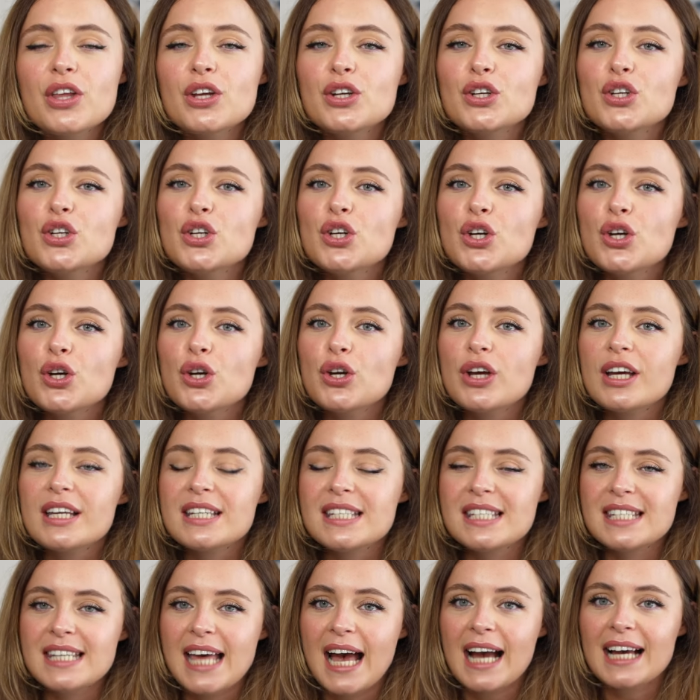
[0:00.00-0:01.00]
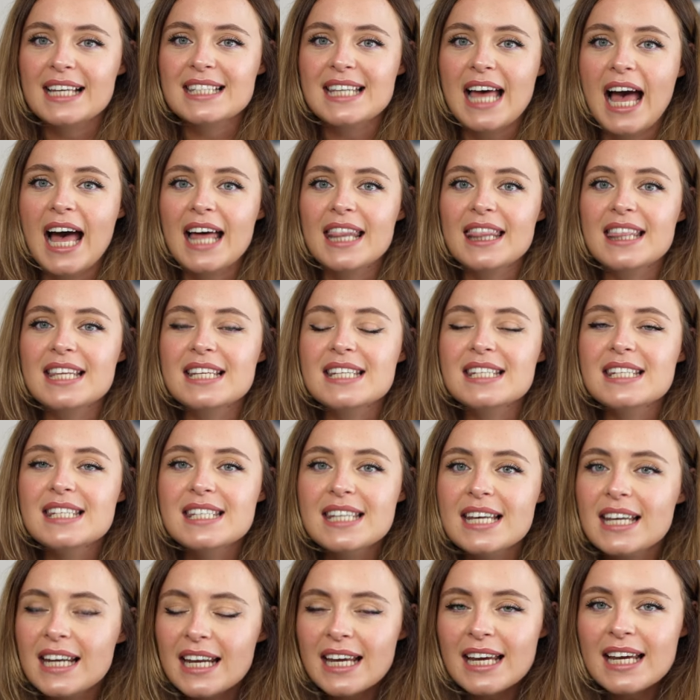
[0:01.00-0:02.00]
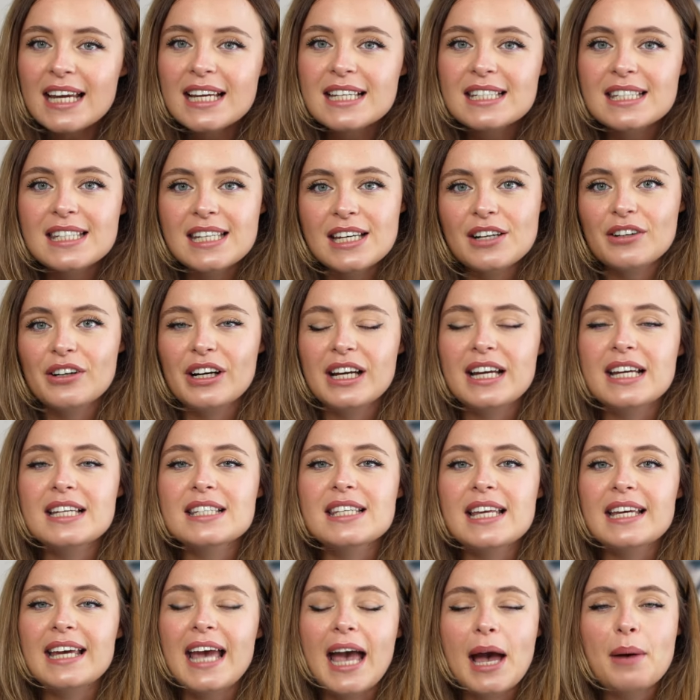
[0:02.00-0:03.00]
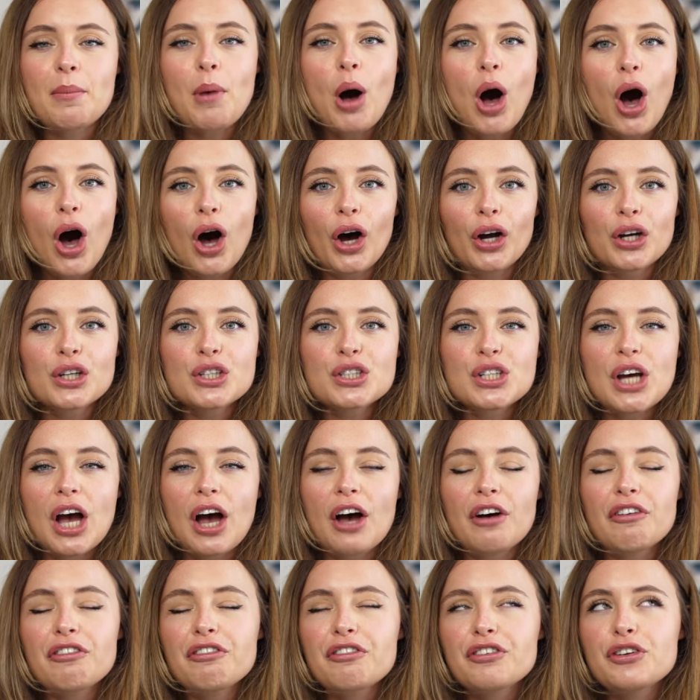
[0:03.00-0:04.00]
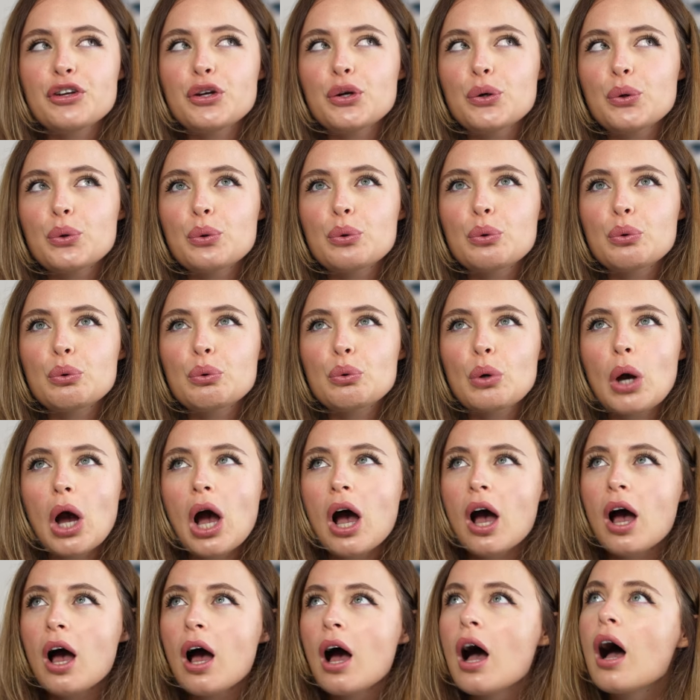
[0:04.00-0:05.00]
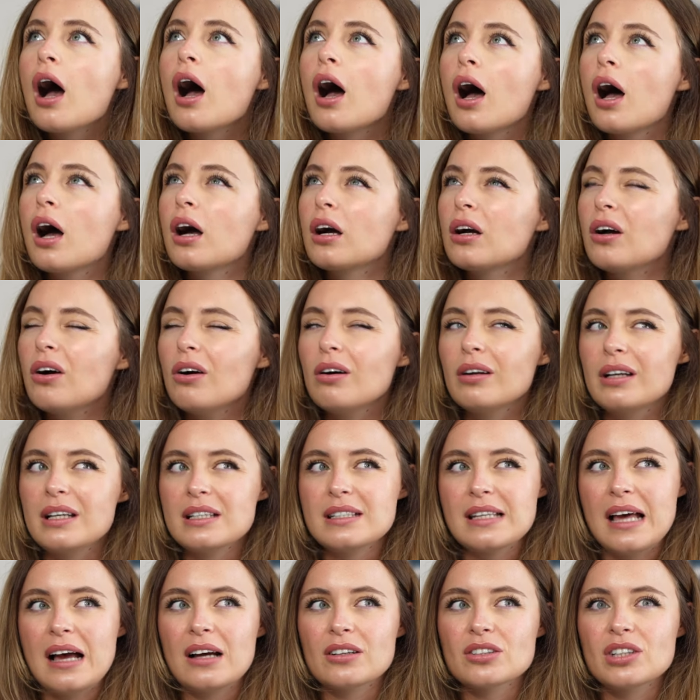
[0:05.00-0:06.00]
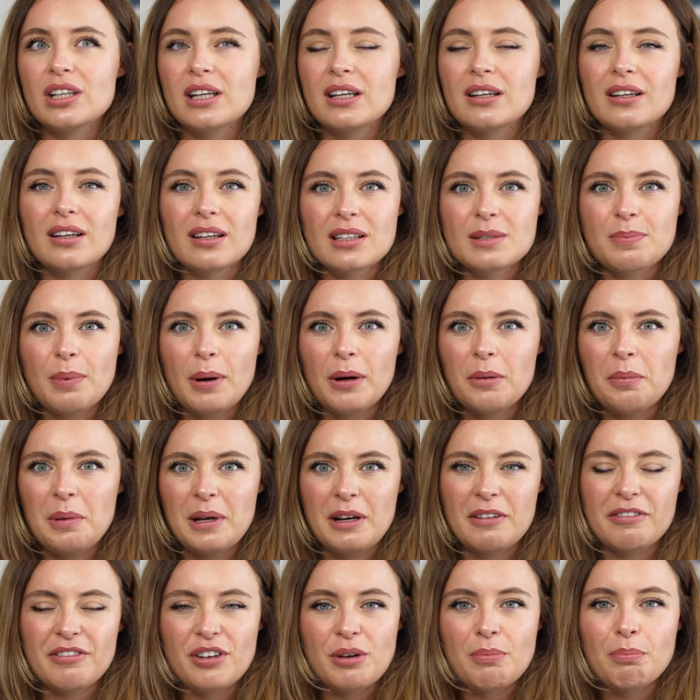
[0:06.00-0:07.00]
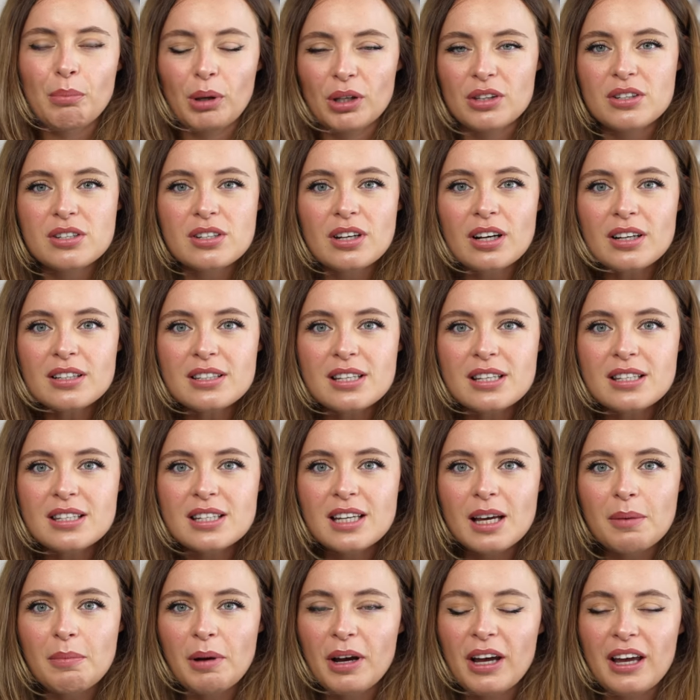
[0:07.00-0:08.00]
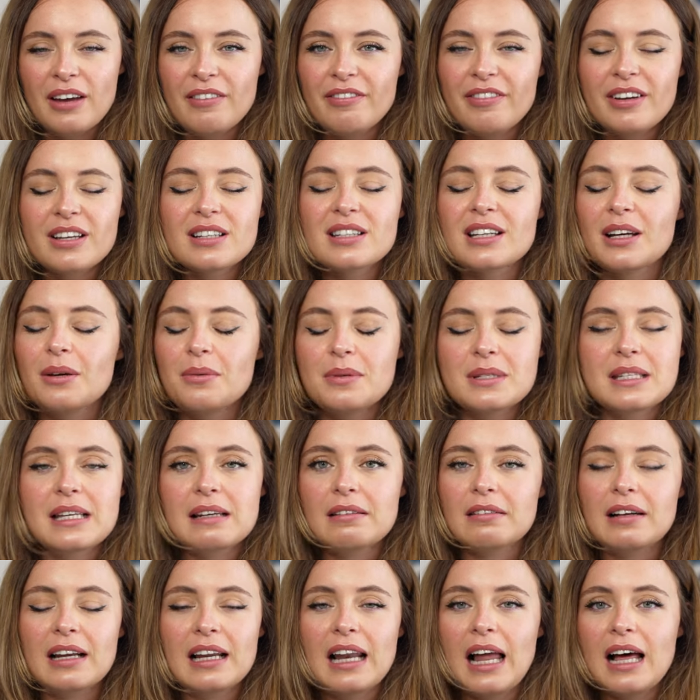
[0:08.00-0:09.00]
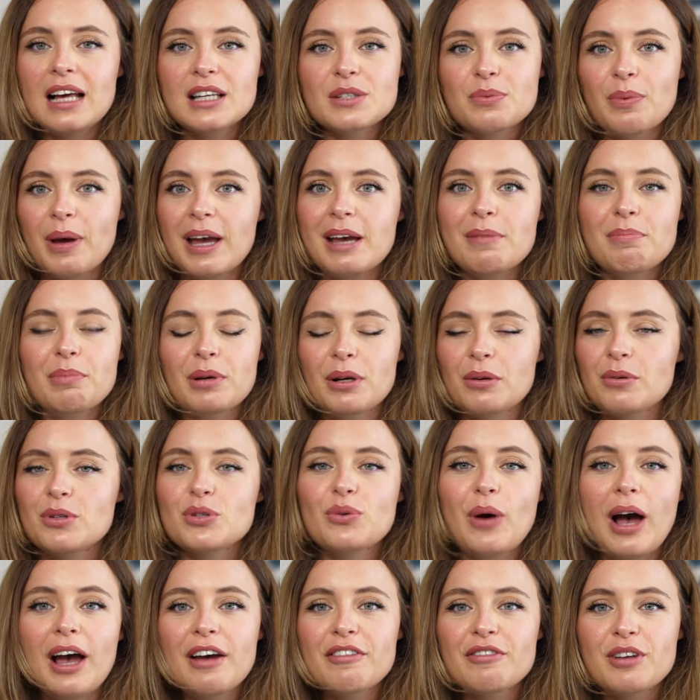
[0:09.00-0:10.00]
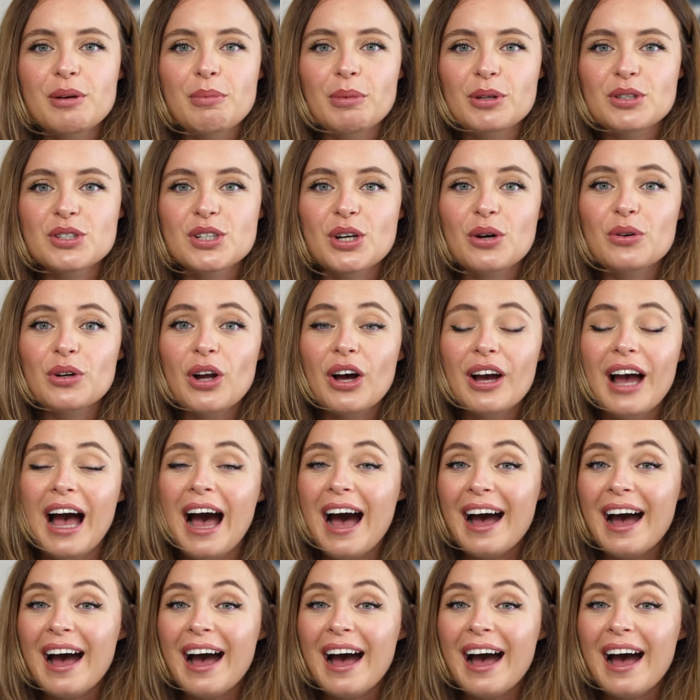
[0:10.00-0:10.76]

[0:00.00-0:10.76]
the new Sex and the City series came out a few God, it's actually, it's probably been a few months now since it came out. It feels like it was literally last week, but it was quite a few months ago now.